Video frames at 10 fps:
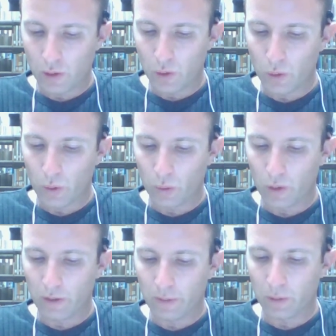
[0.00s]
to
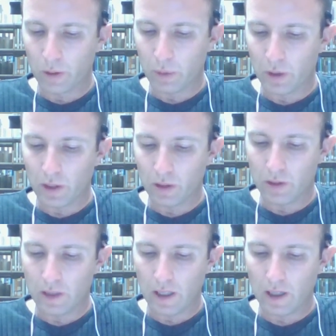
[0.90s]
query for a particular
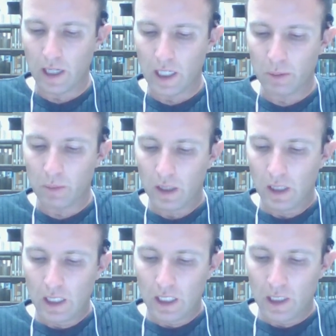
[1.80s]
data item,
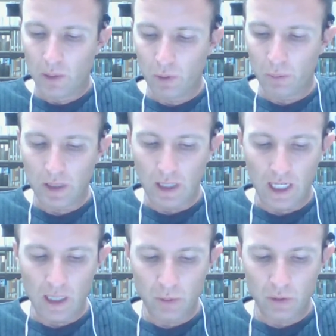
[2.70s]
it will
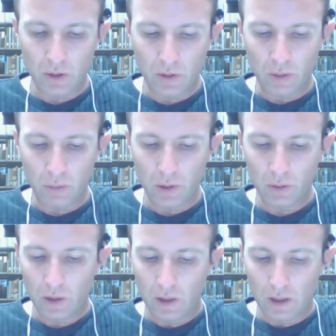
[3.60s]
be able to
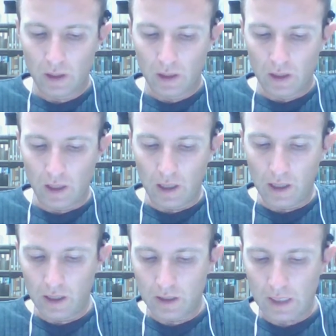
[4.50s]
commute
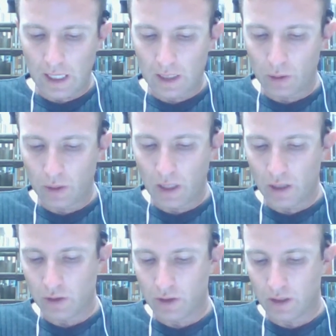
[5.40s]
and data
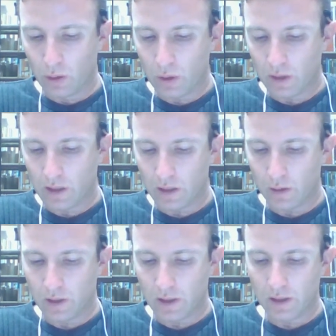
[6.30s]
locations locally
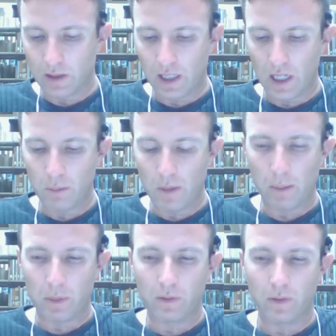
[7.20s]
using the same
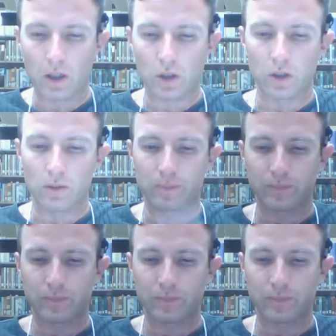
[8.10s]
mapping function.